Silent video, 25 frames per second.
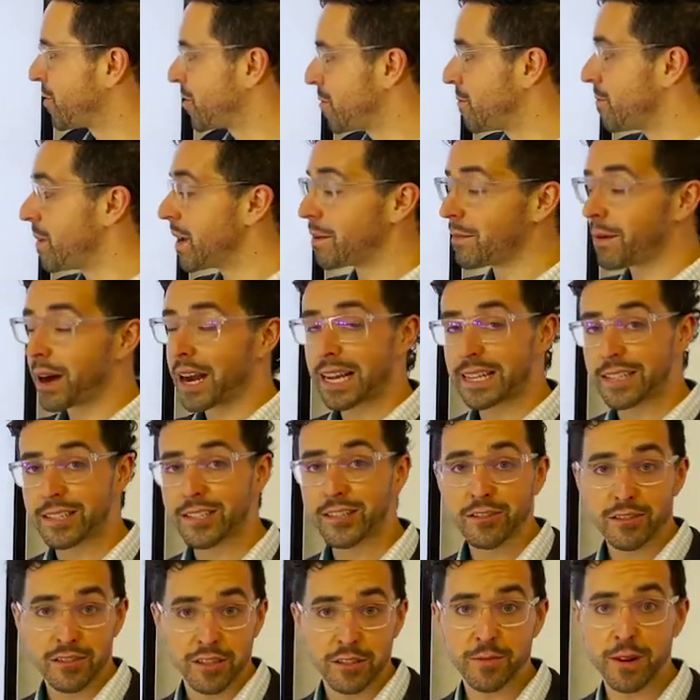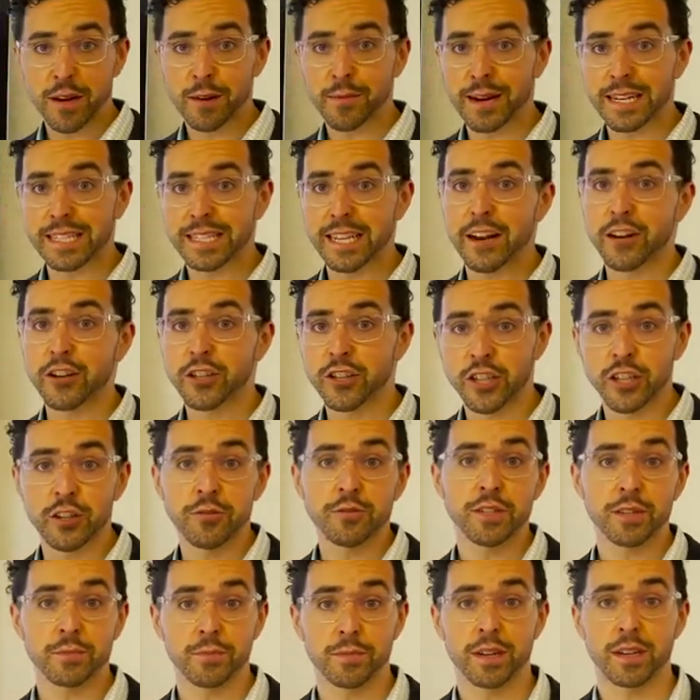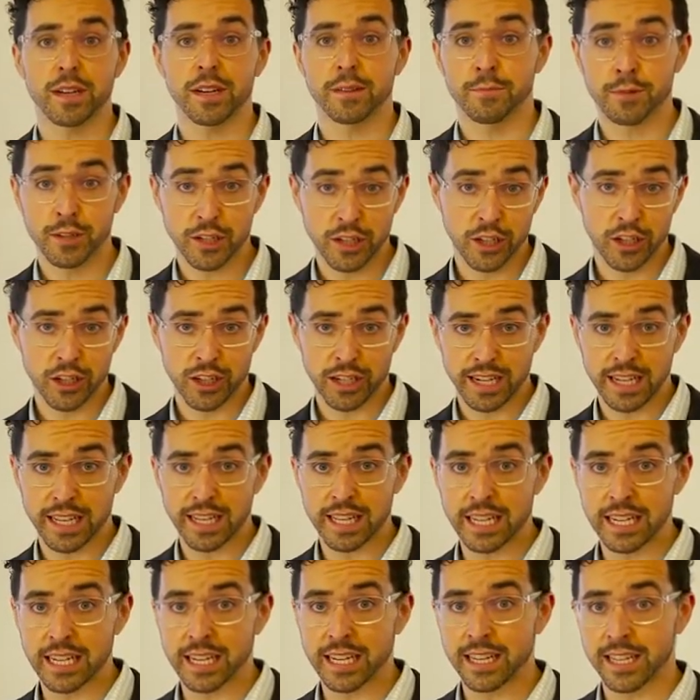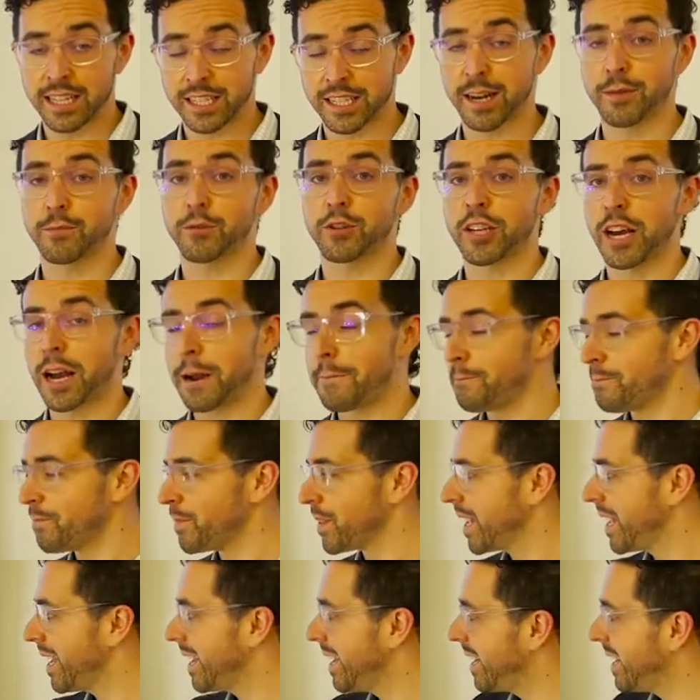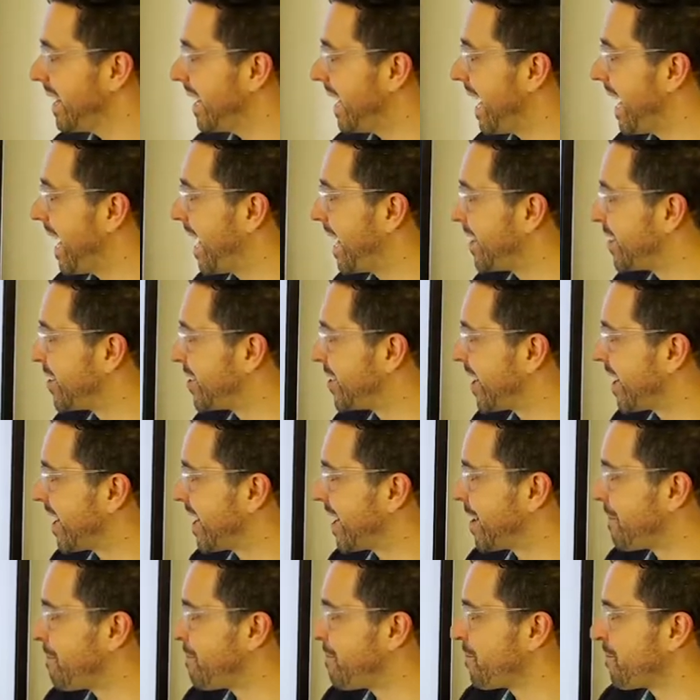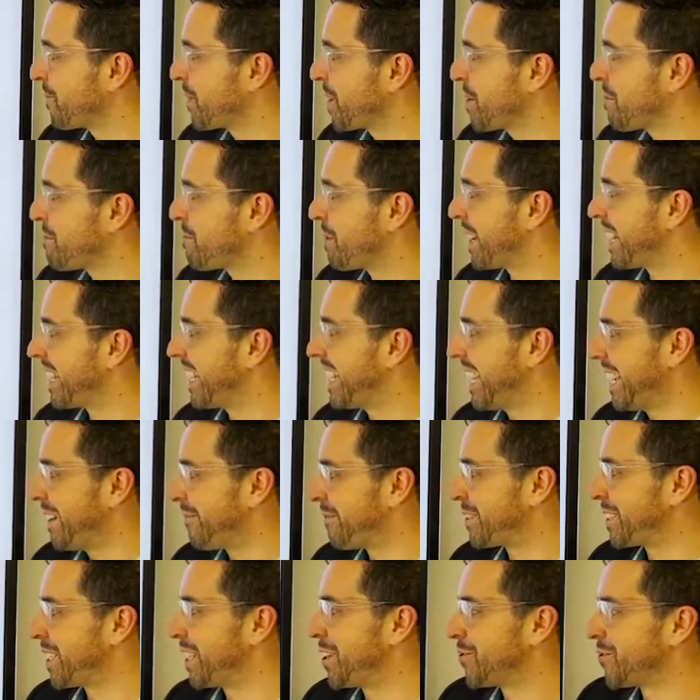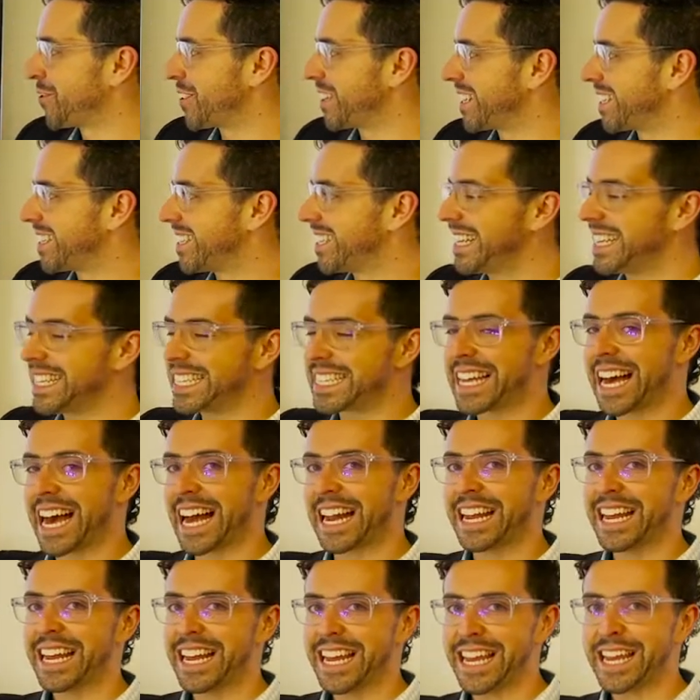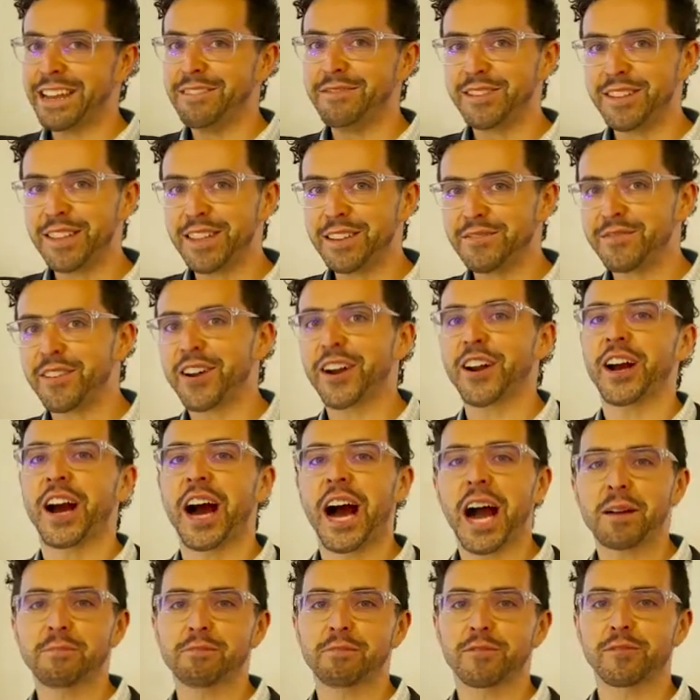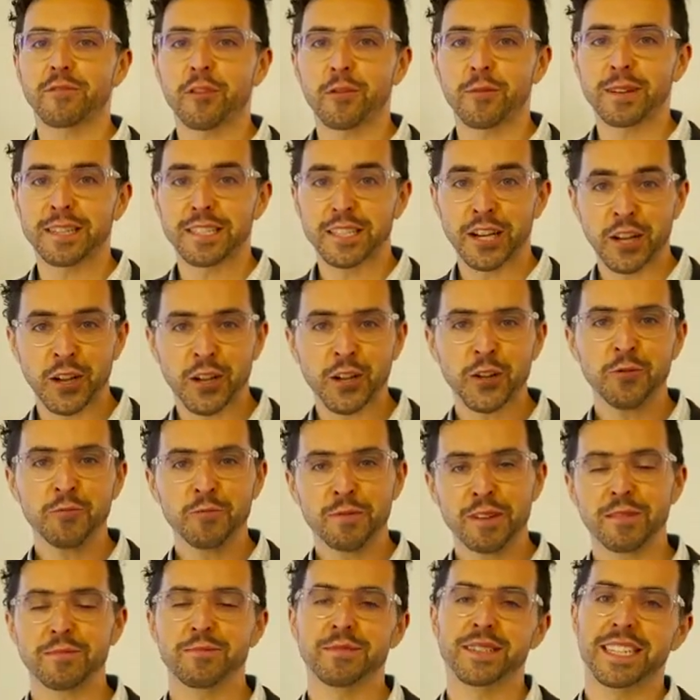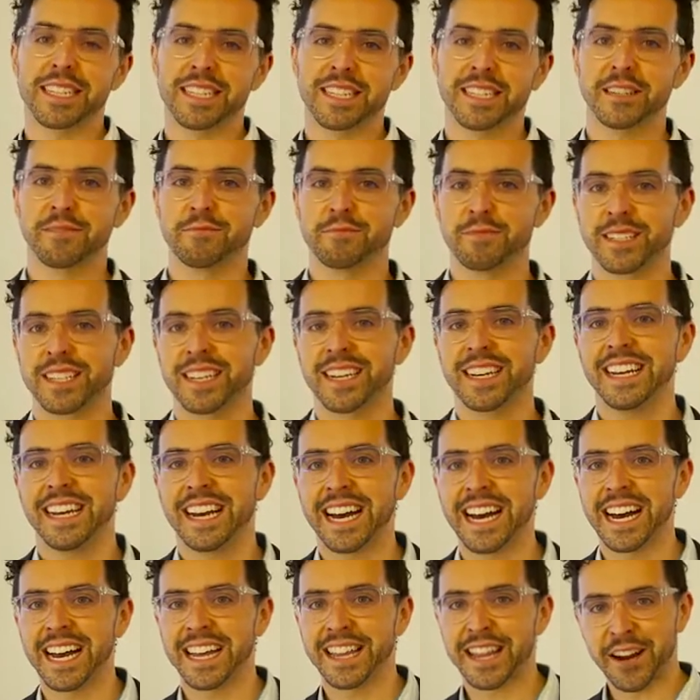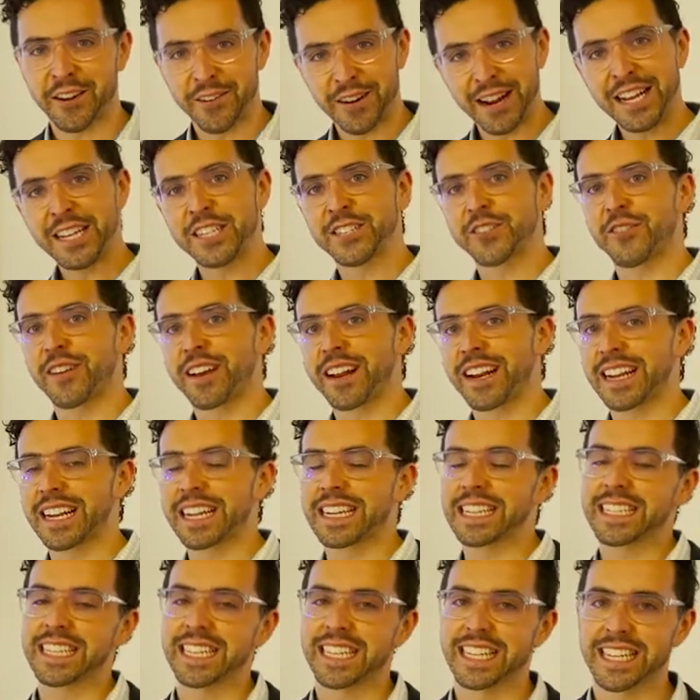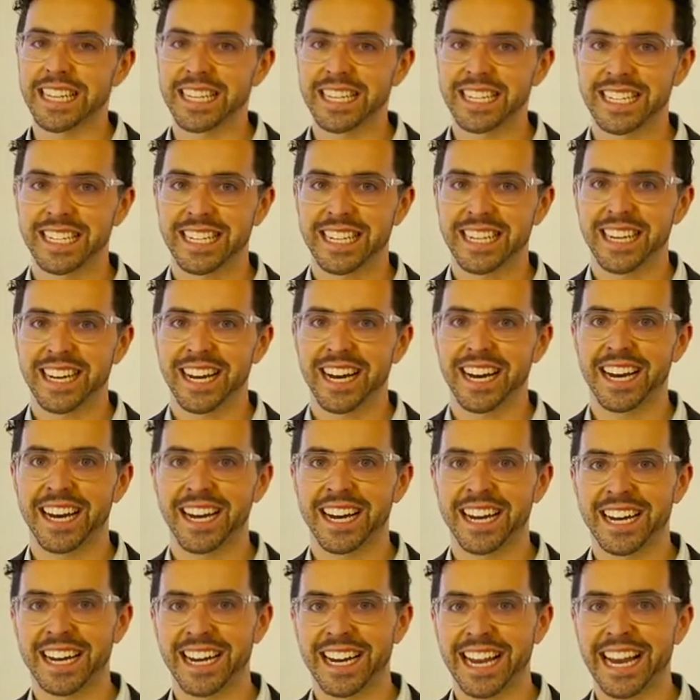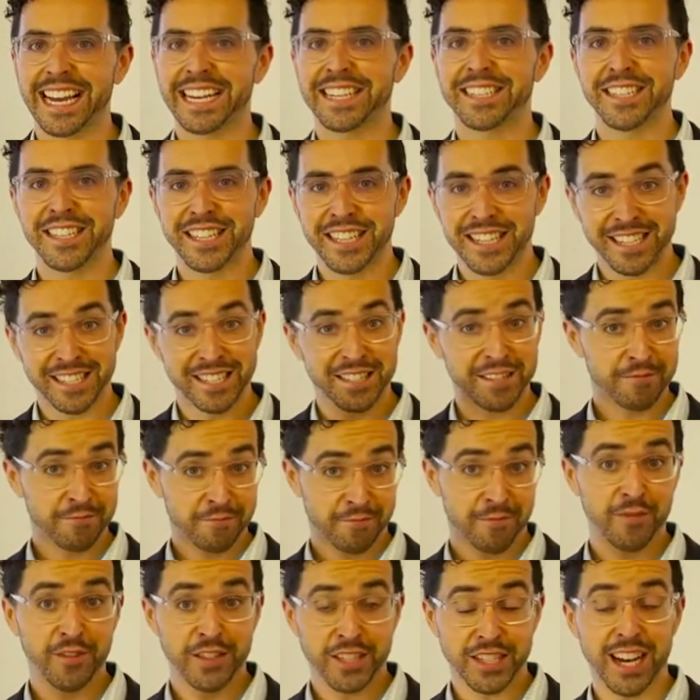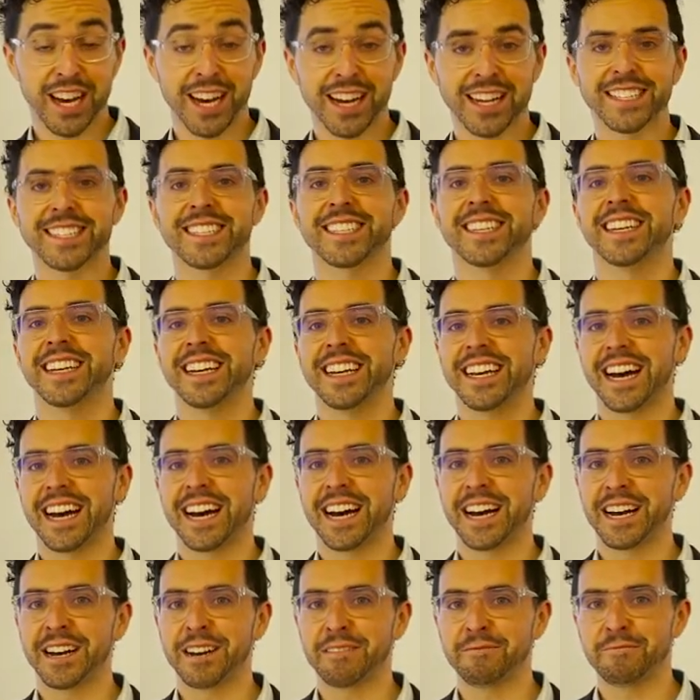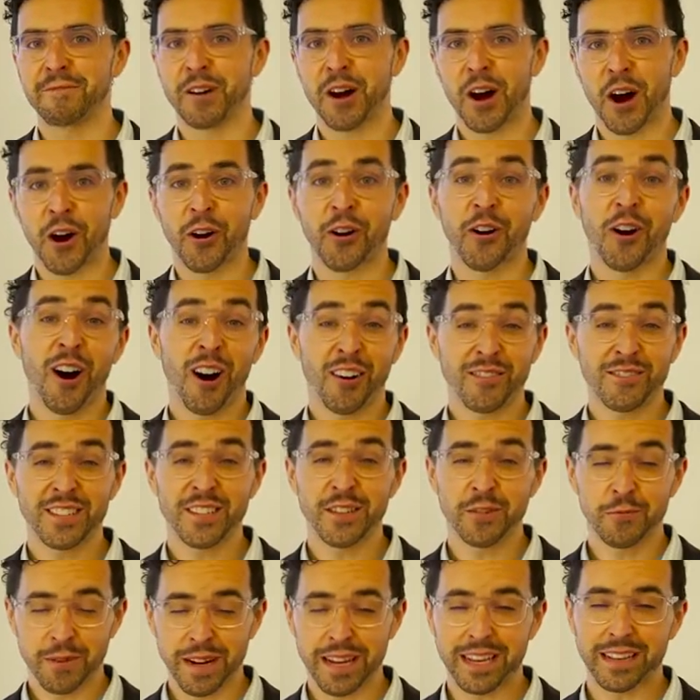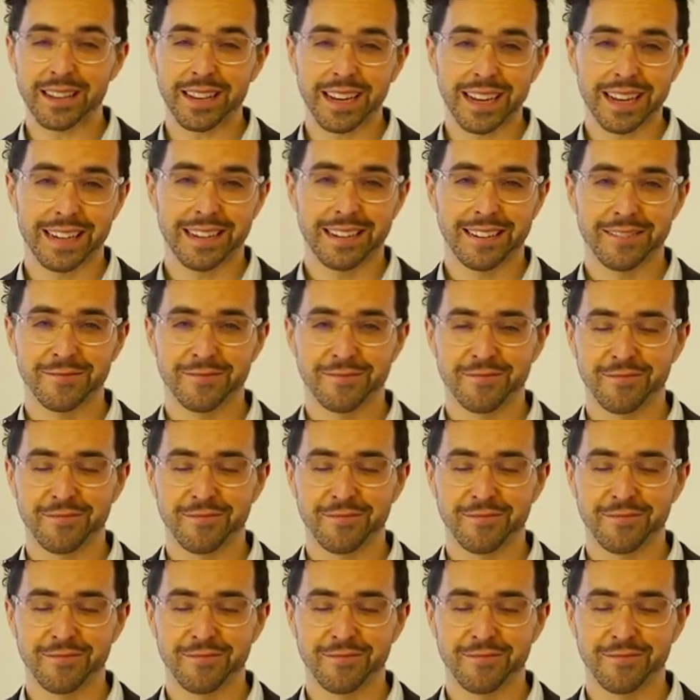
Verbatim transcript: to minimize to minimize energy use, particularly in the, the summertime. And uh, but what's interesting to see is that even the very high performance aluminum systems uh, that are integrated into these uh, into these facades um, are often the weak link.